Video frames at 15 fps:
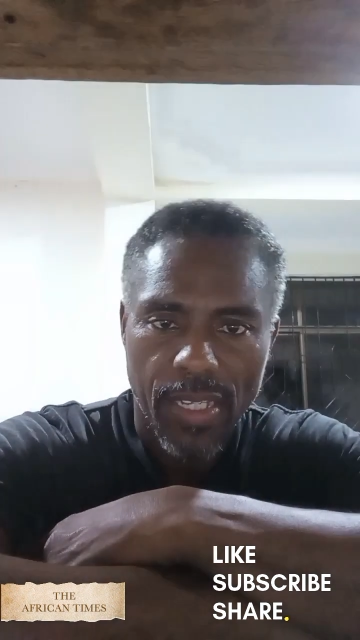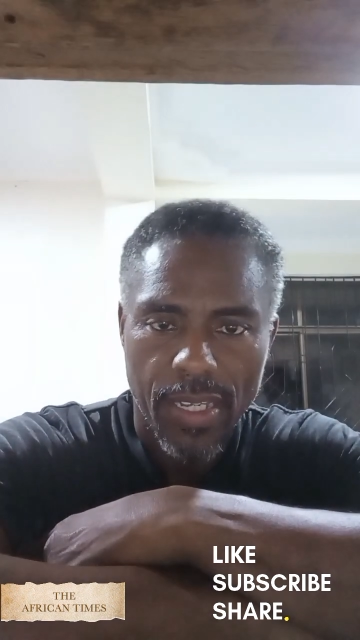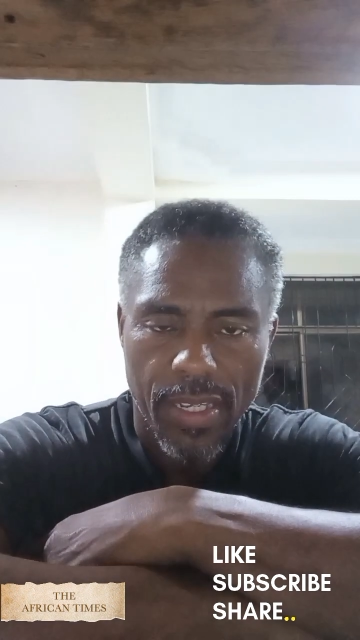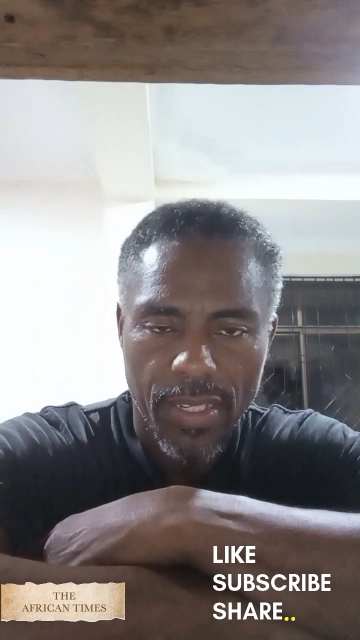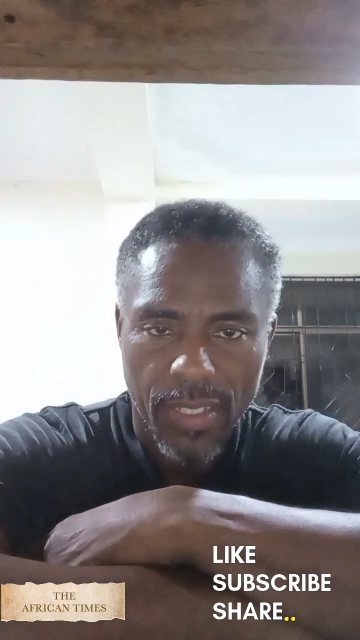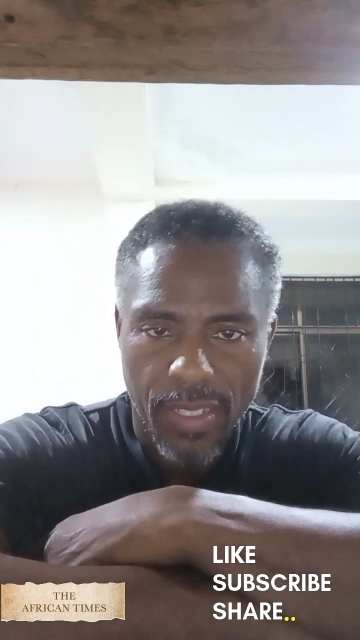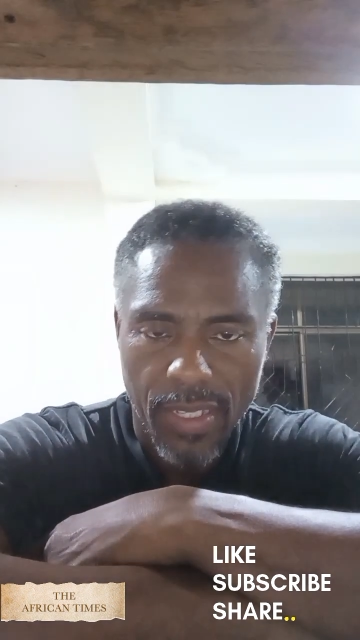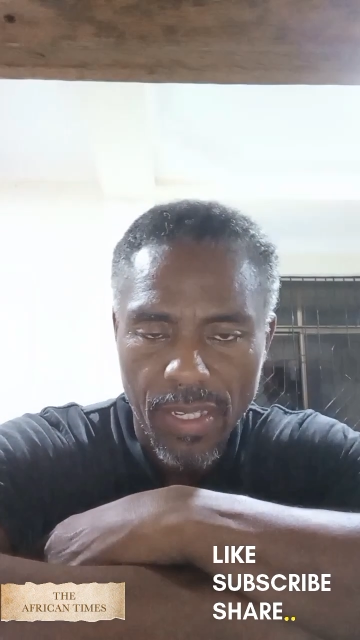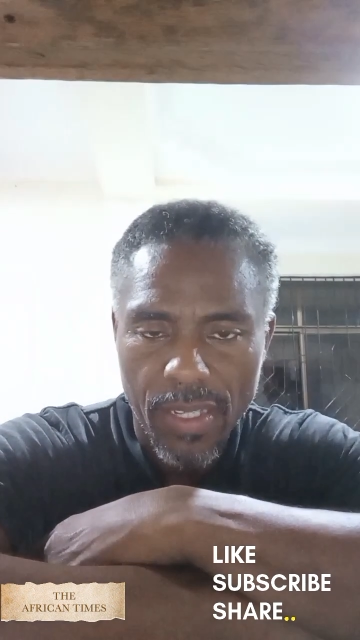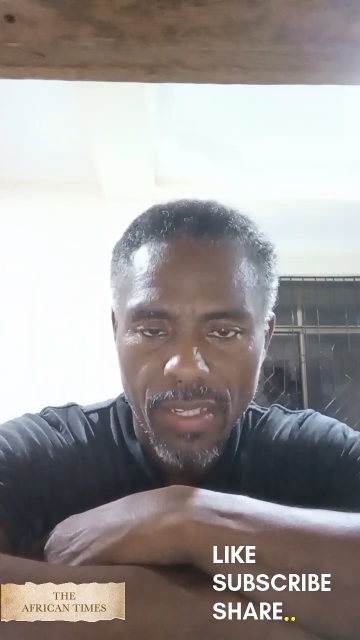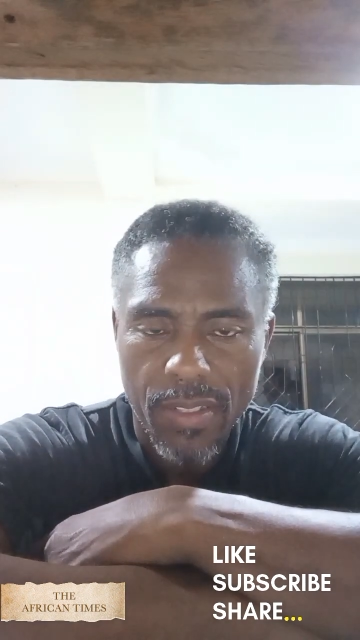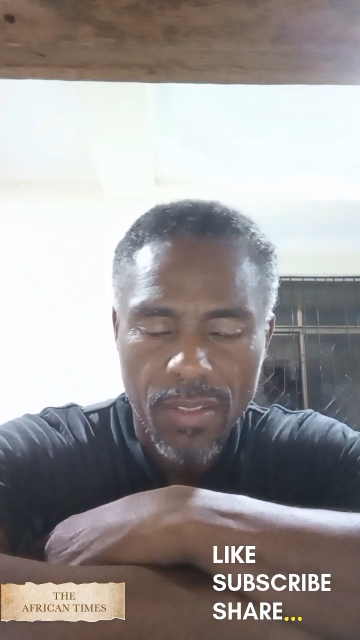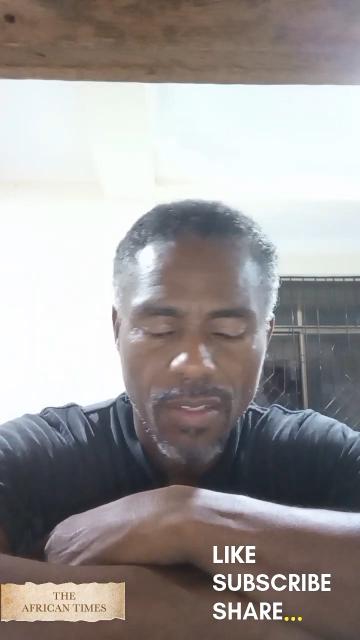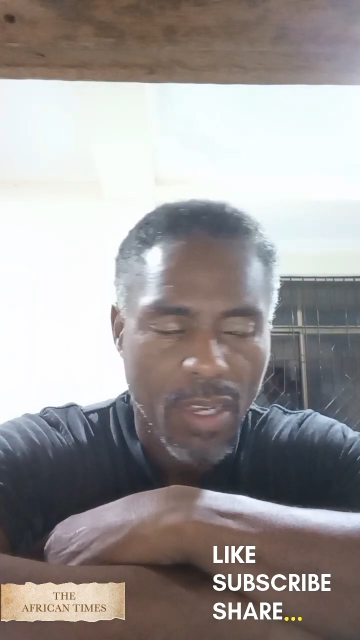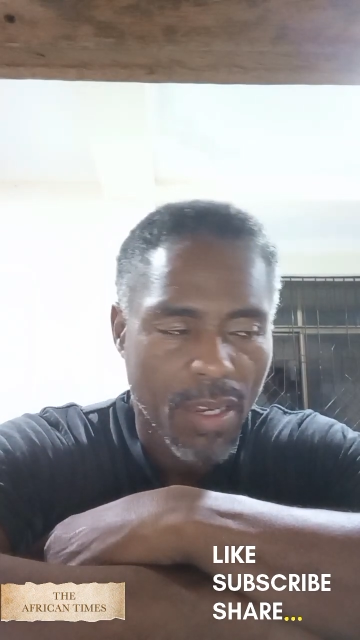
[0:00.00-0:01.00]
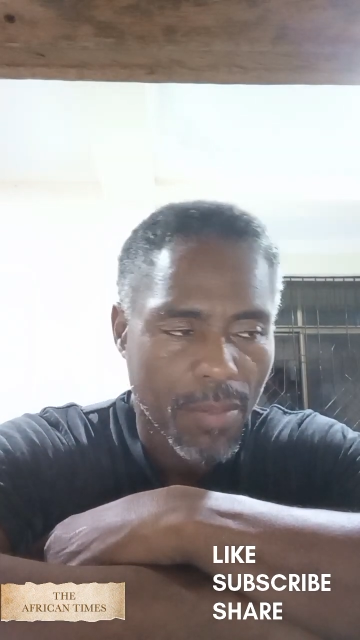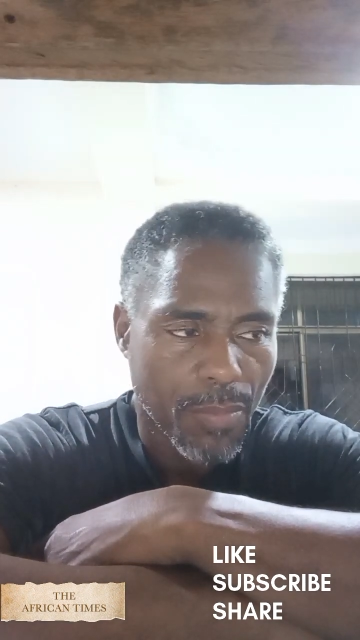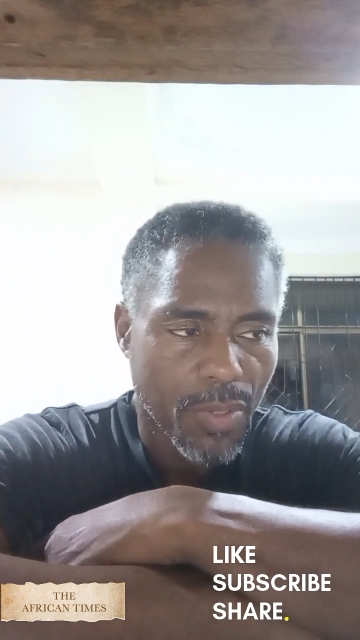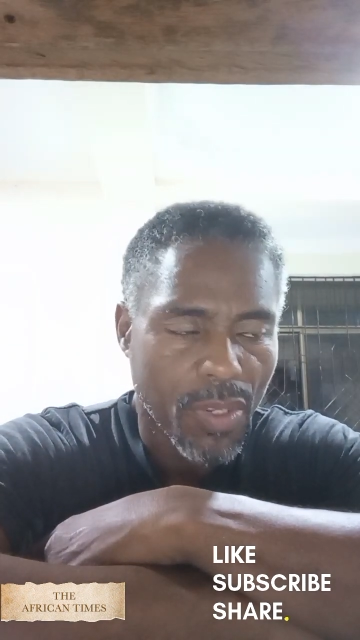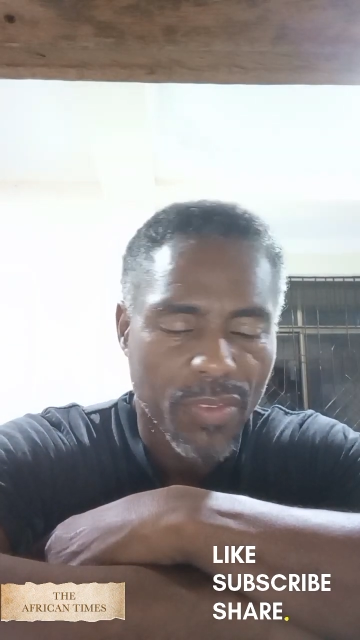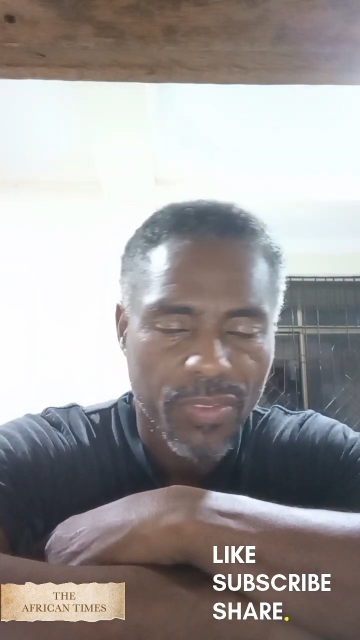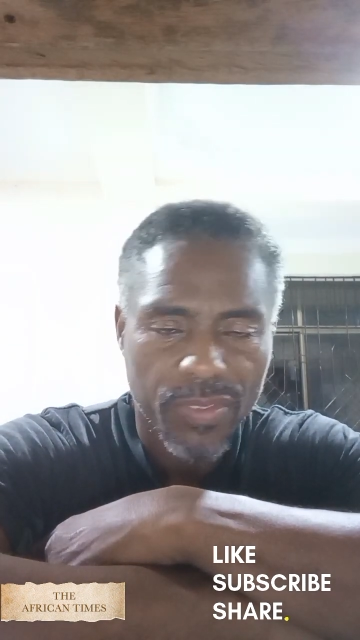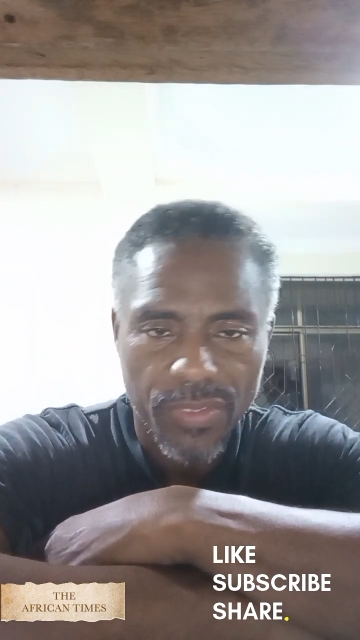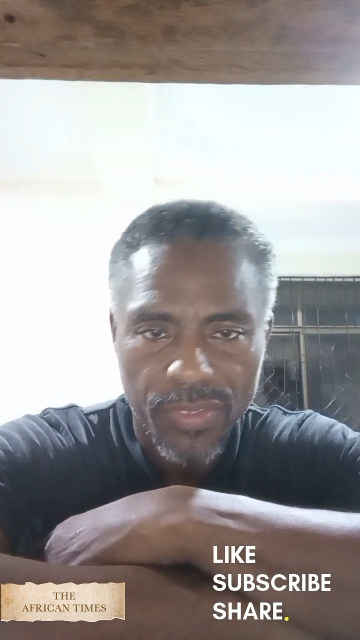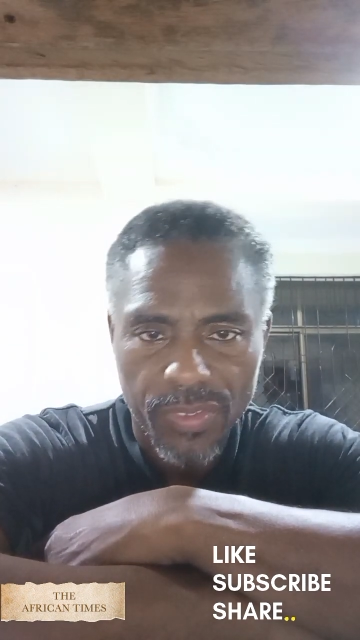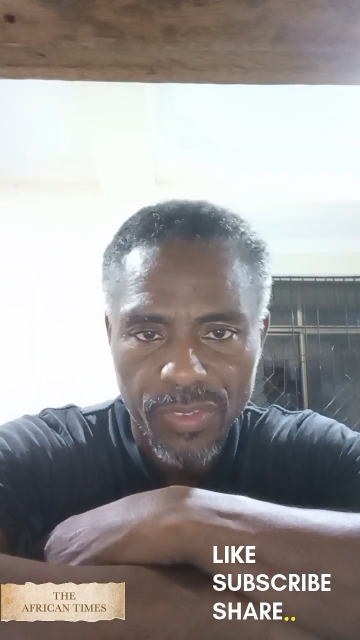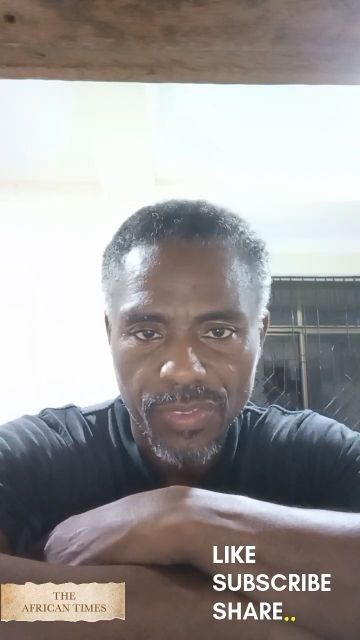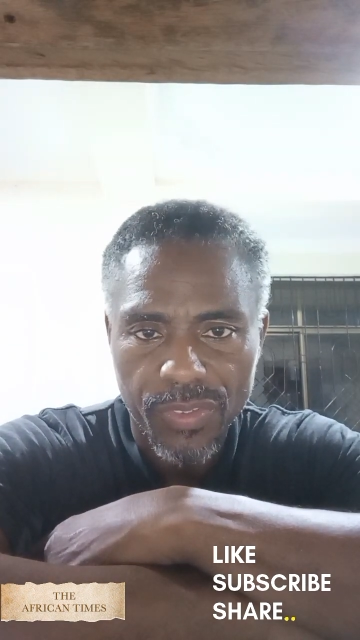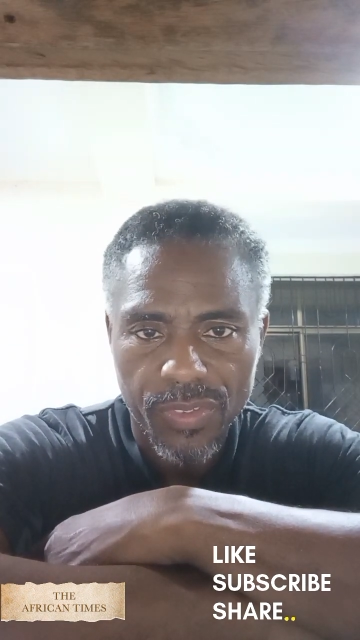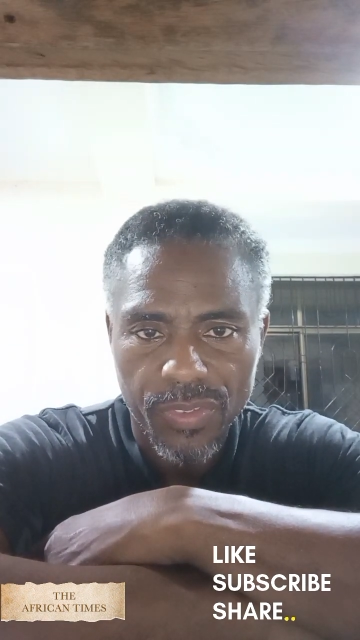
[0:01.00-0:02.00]
And again, brothers and
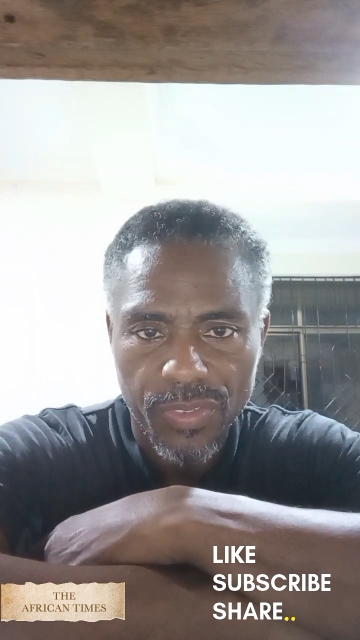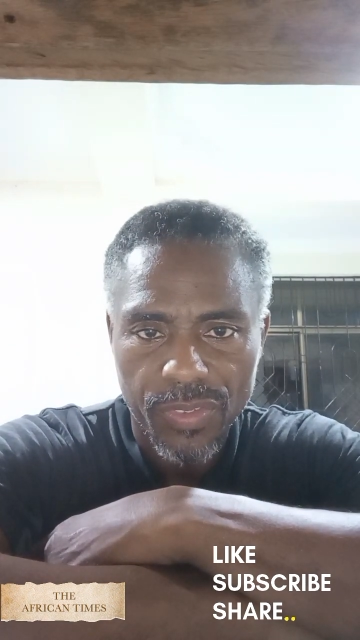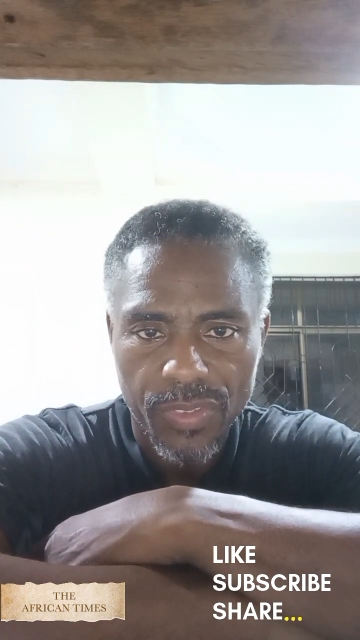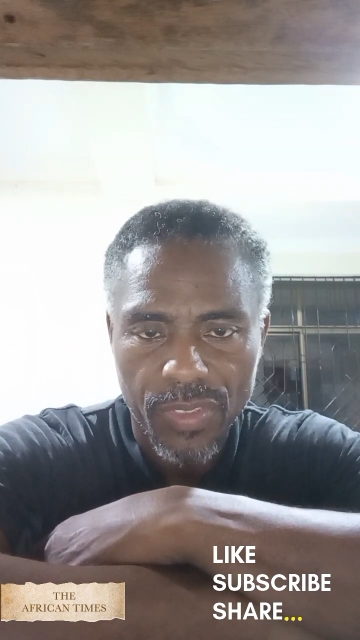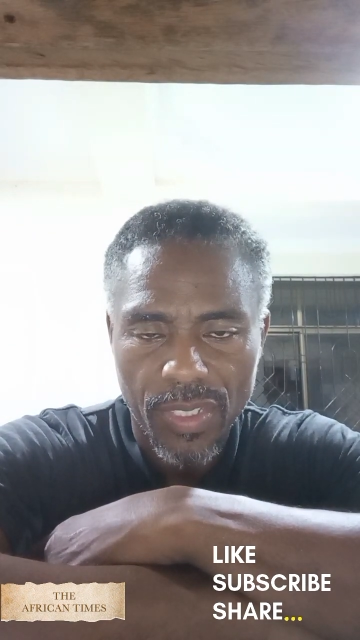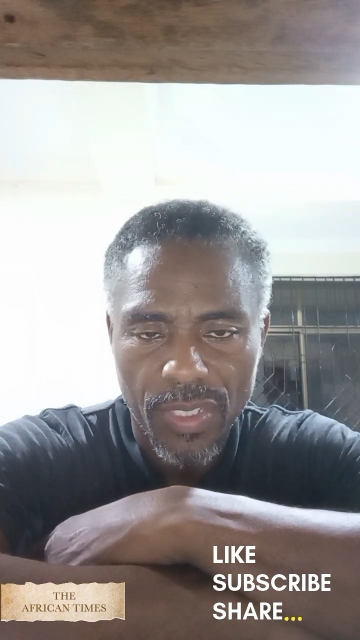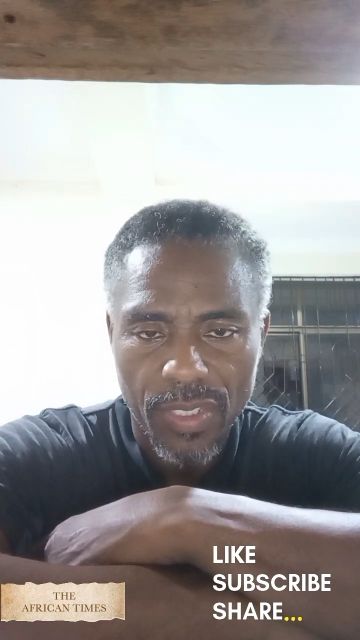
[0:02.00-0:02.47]
sisters,